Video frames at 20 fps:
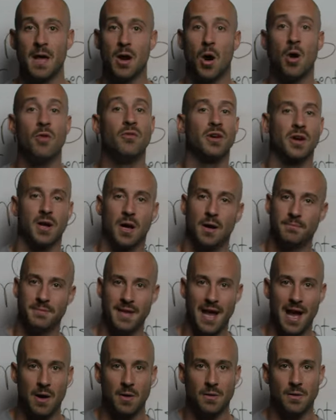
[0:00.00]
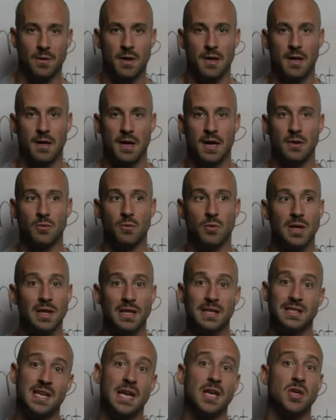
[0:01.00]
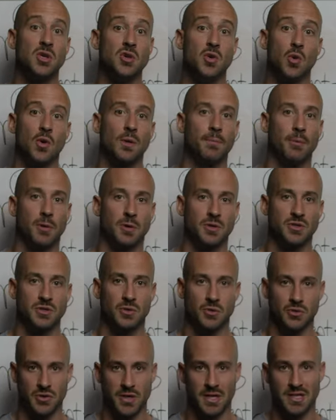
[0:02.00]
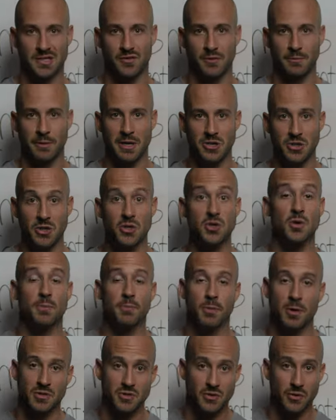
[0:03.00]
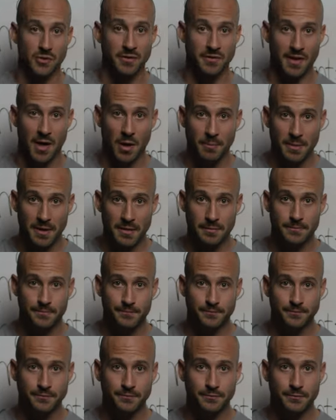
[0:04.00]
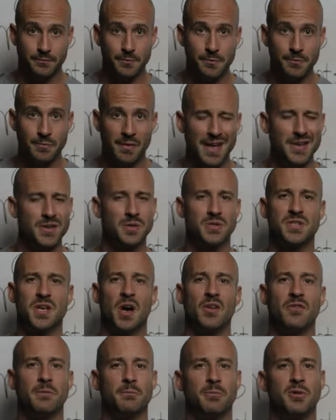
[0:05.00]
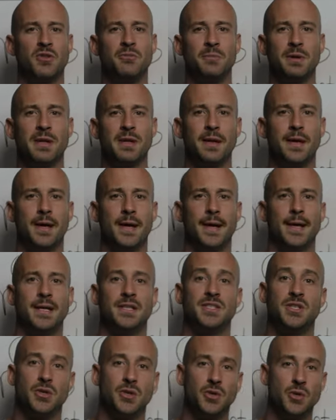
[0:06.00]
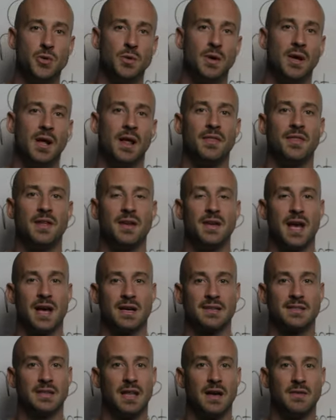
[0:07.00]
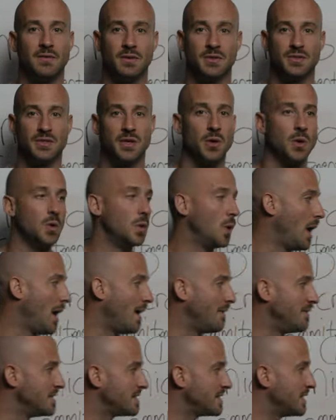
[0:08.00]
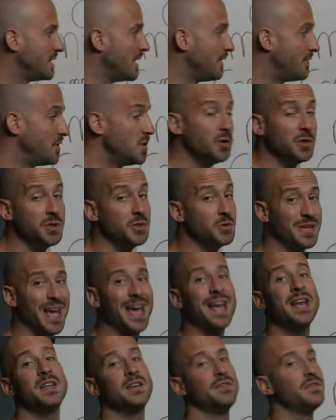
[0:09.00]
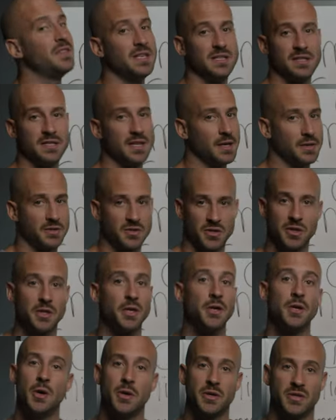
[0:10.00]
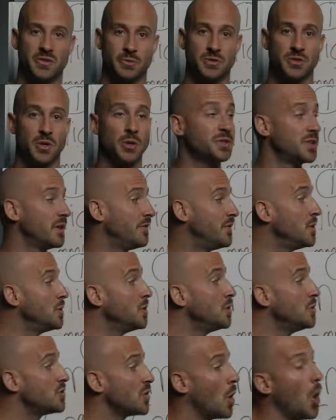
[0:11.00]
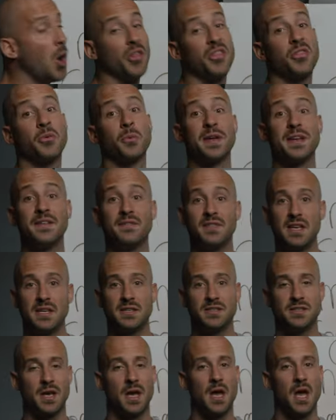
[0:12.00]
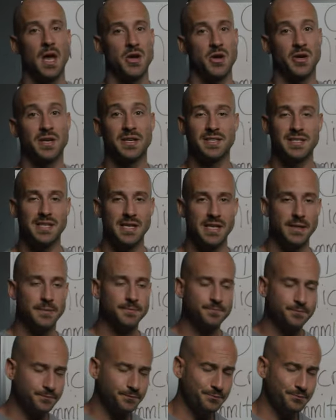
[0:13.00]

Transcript: overcome doubt, and really take your personal transformation, your personal development, and your self improvement to the next level. So, obviously, if you use any of these things, you're gonna notice results. If you use all three of these, you're gonna see